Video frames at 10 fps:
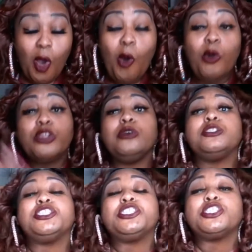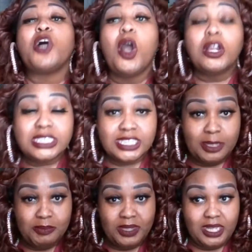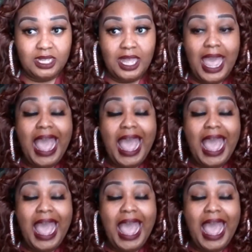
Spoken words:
Or you start something